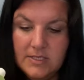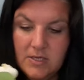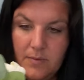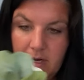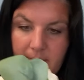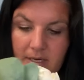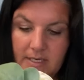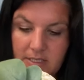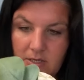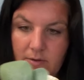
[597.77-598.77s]
So what I'm
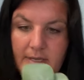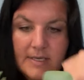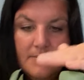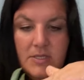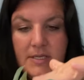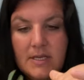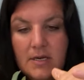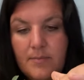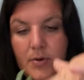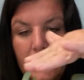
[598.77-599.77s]
gonna do is I'm just
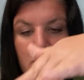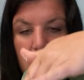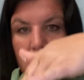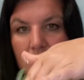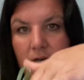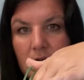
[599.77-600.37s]
gonna push